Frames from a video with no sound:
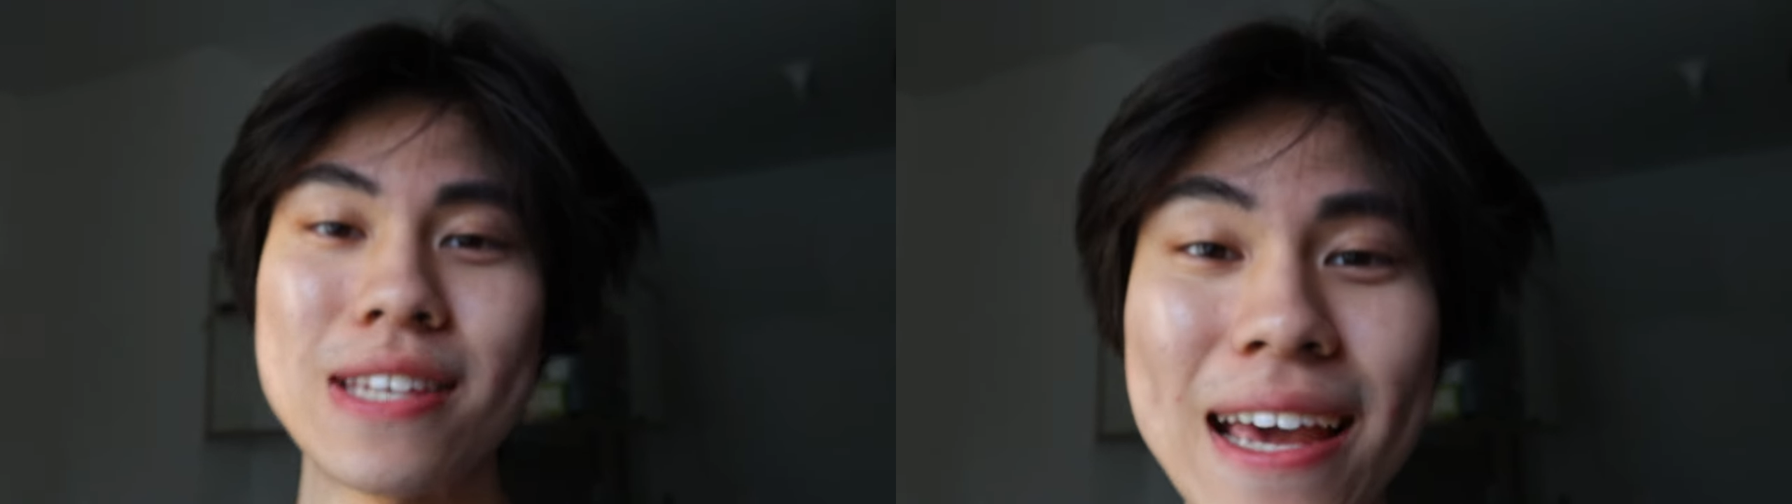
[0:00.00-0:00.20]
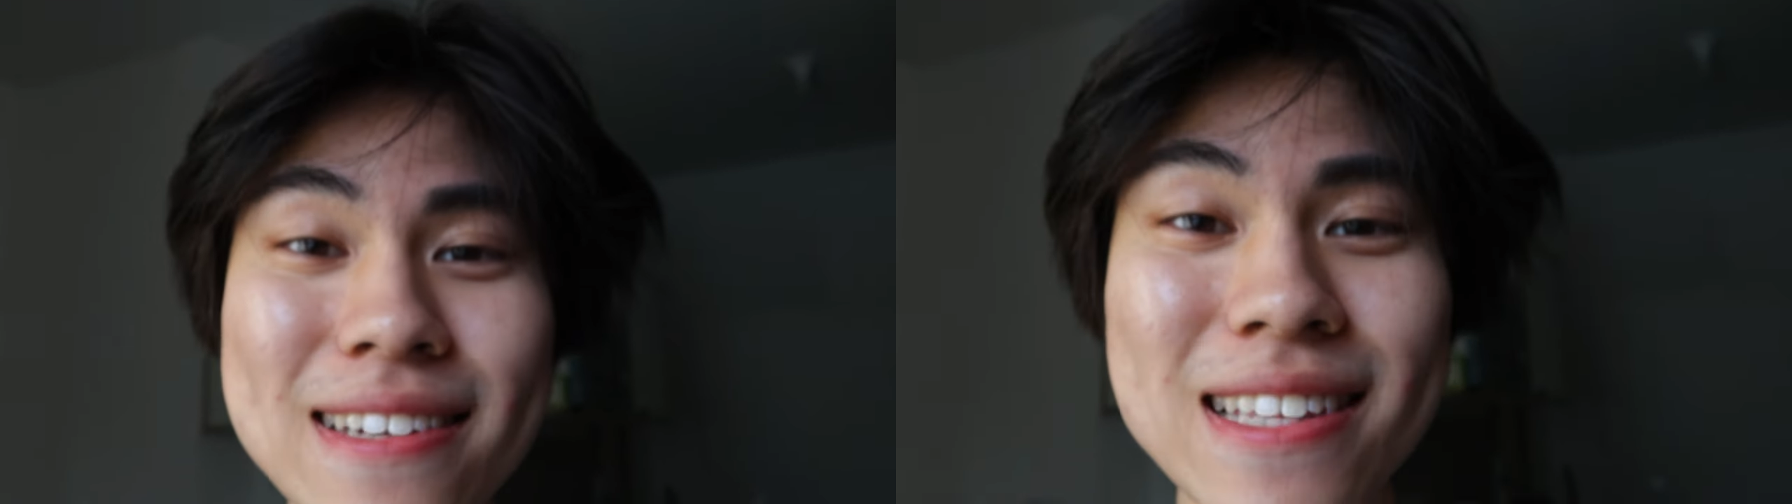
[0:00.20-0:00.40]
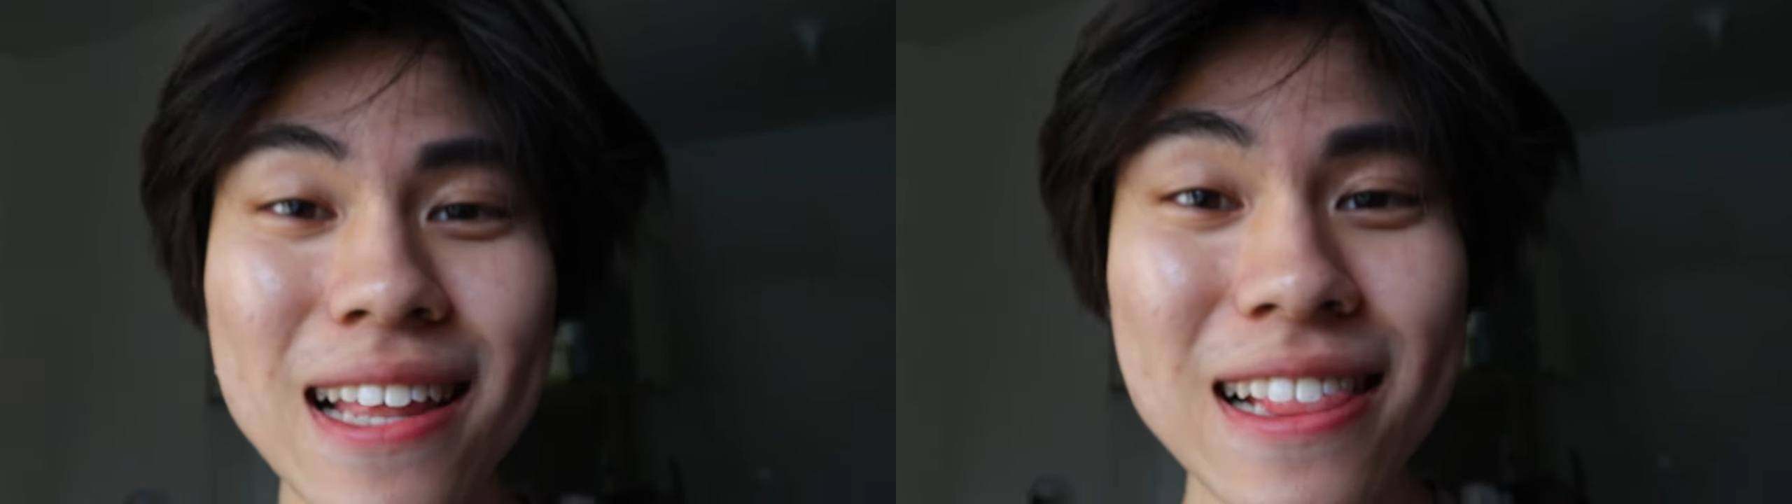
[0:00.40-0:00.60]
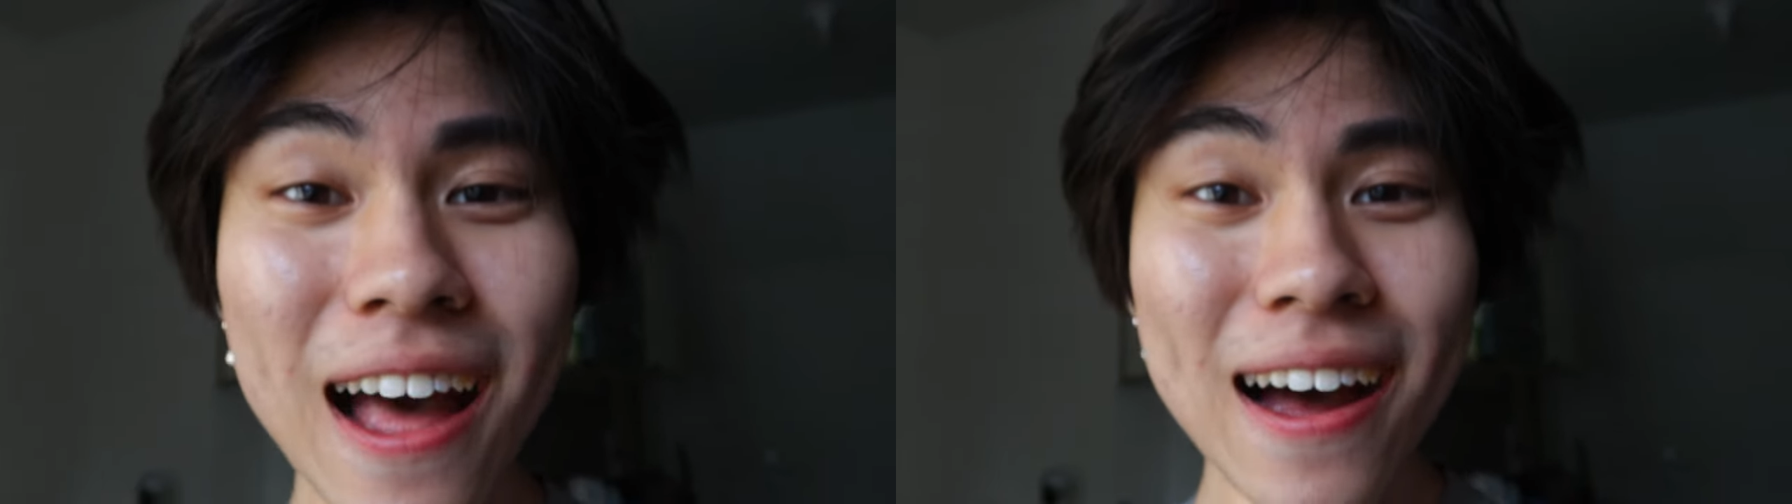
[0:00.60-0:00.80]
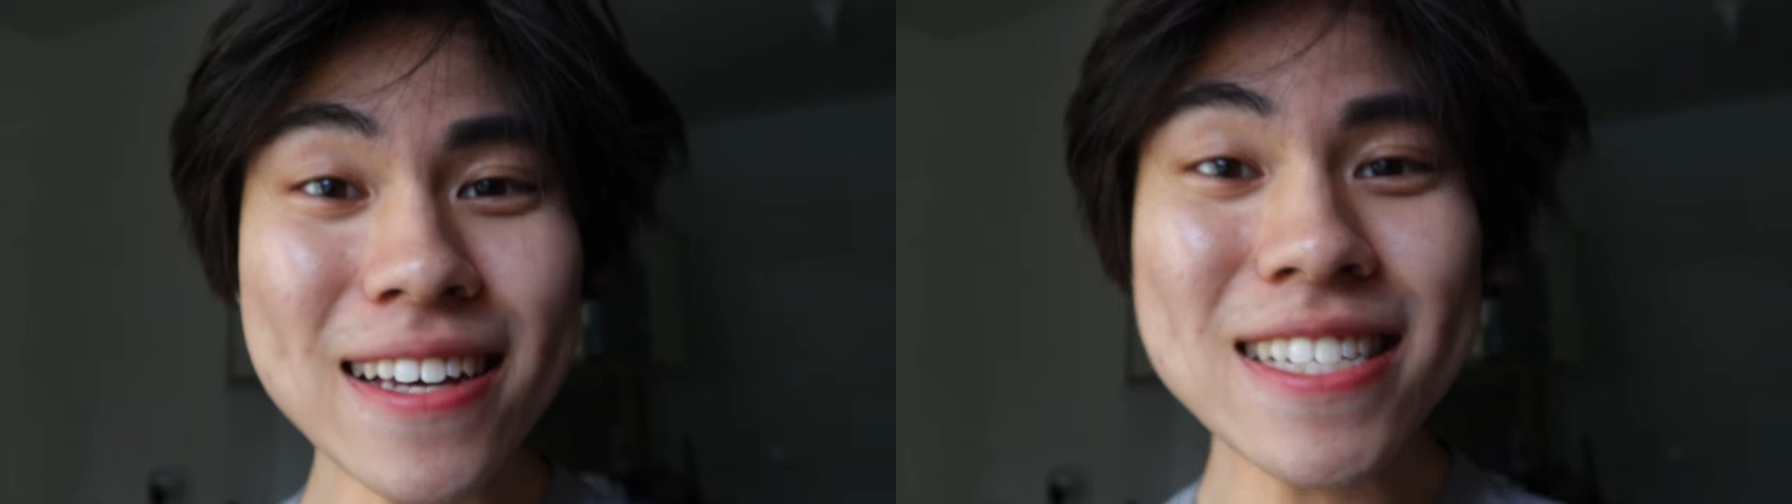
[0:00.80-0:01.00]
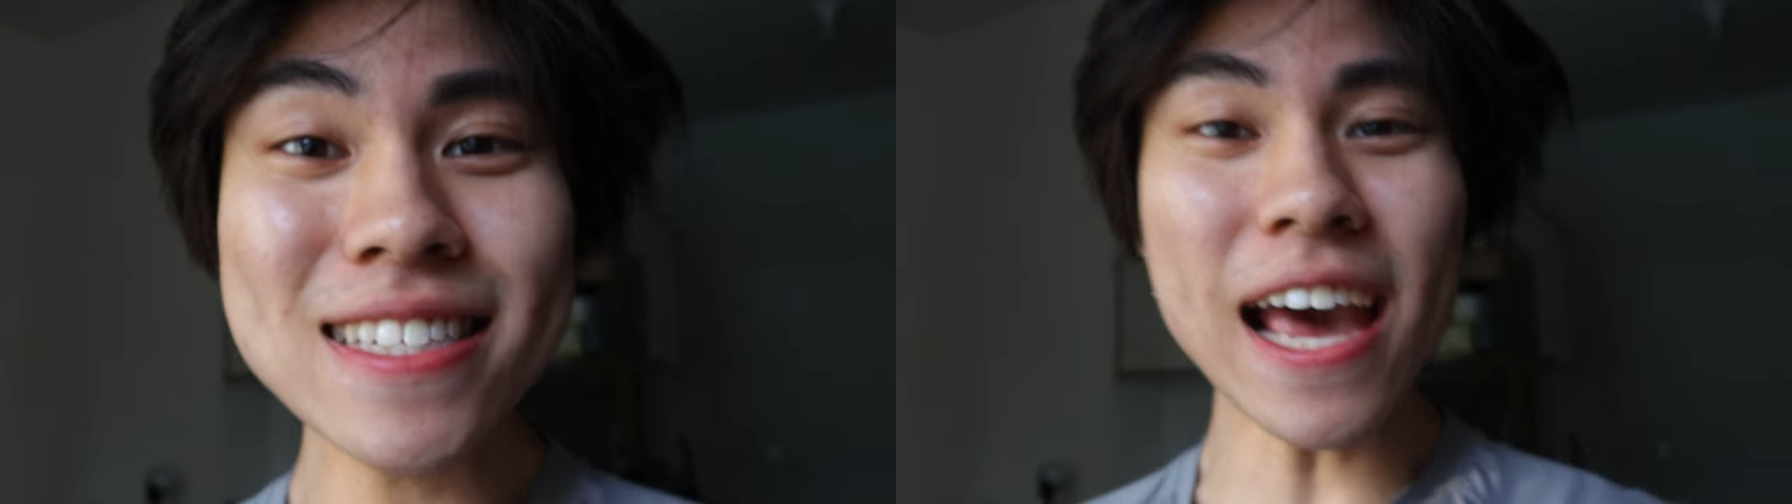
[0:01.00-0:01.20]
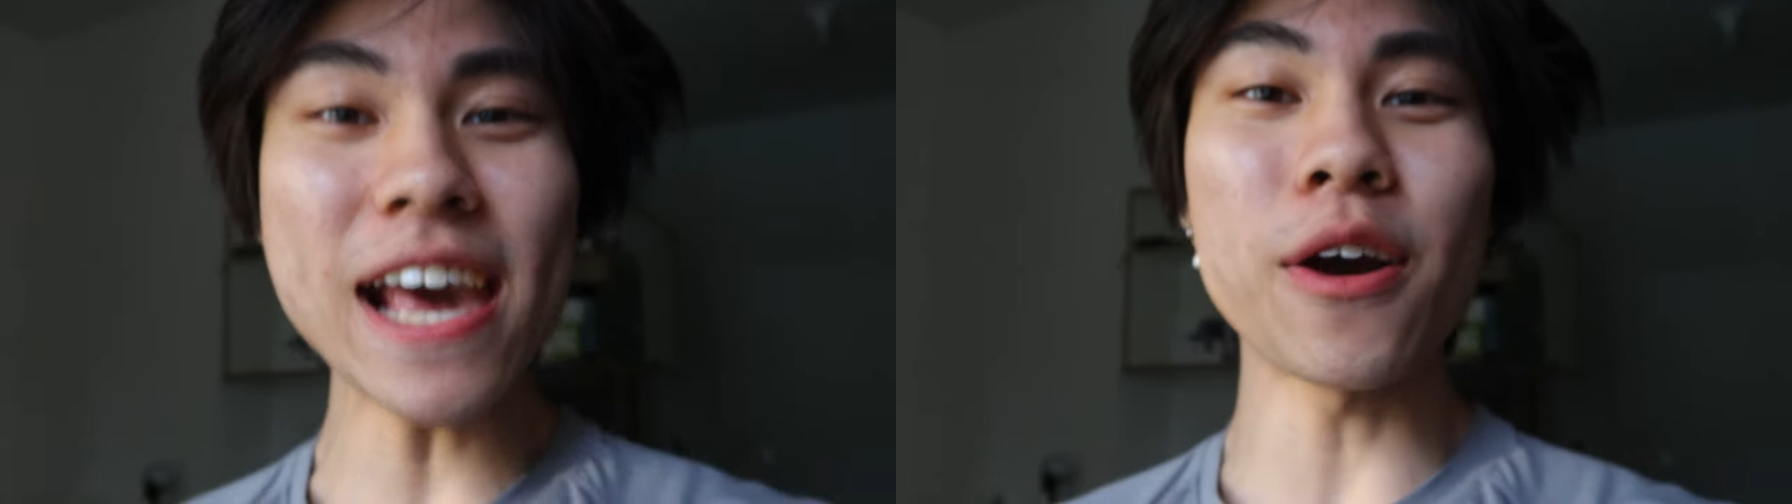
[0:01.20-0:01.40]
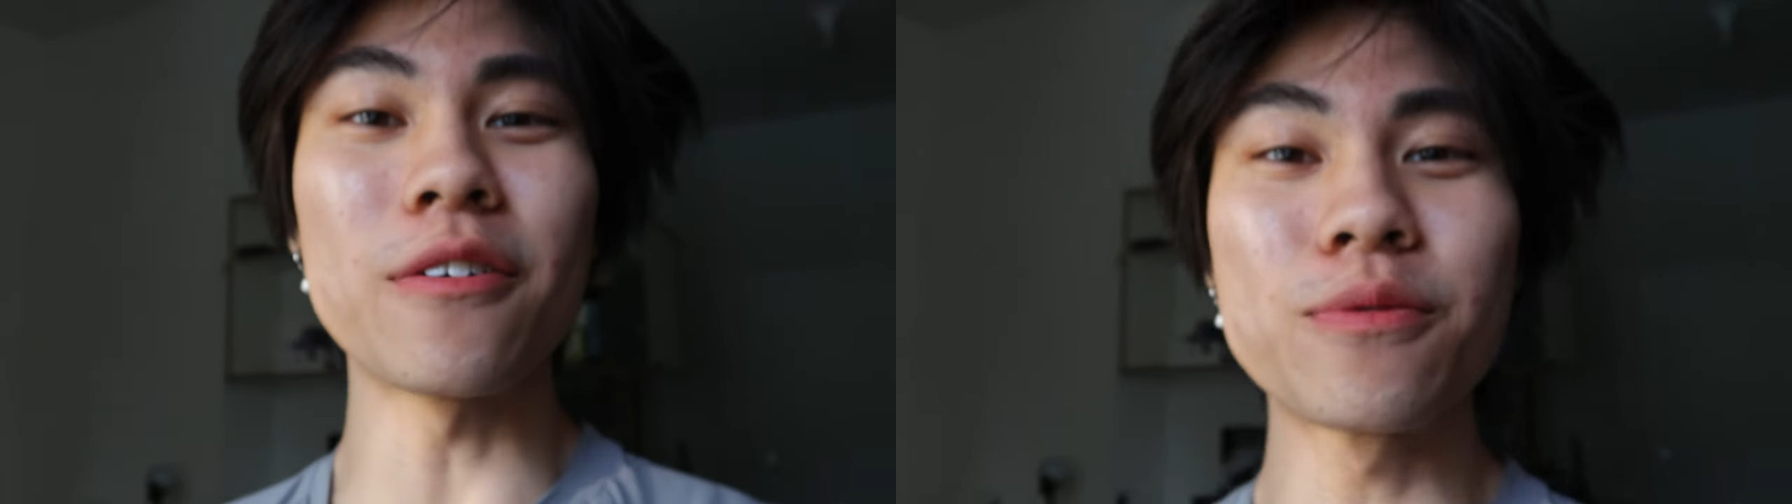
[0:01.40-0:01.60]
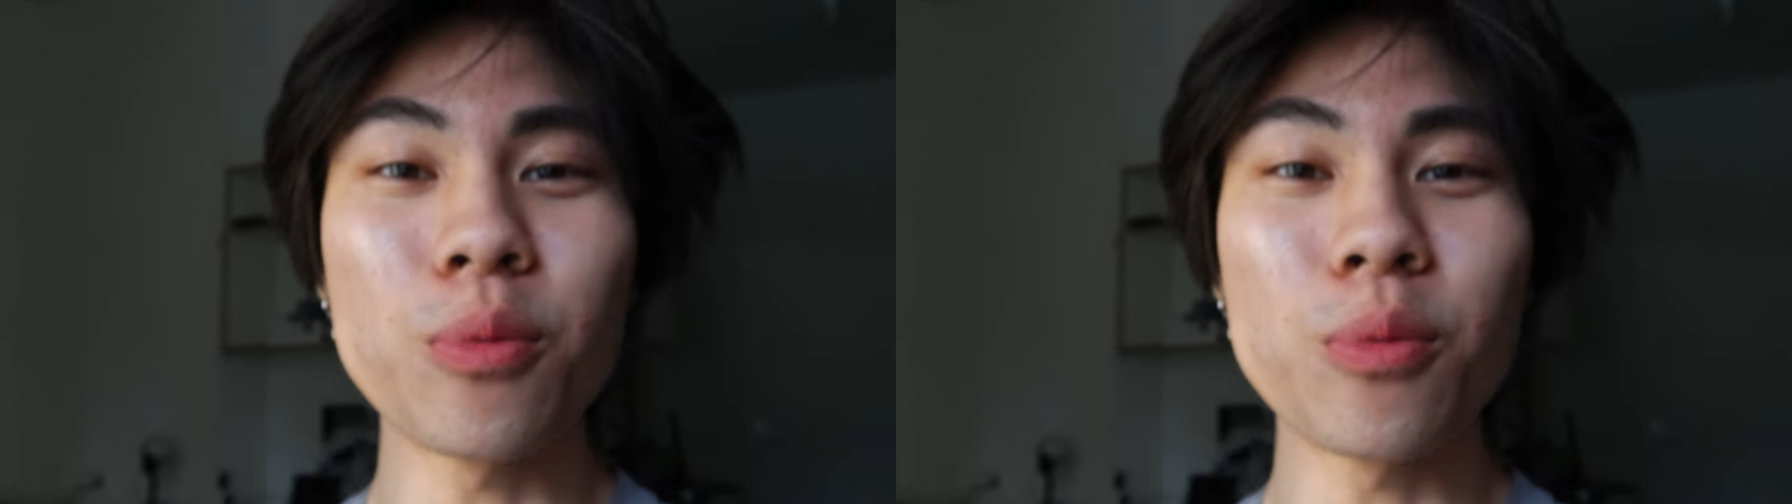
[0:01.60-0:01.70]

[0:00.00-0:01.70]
today is the last day of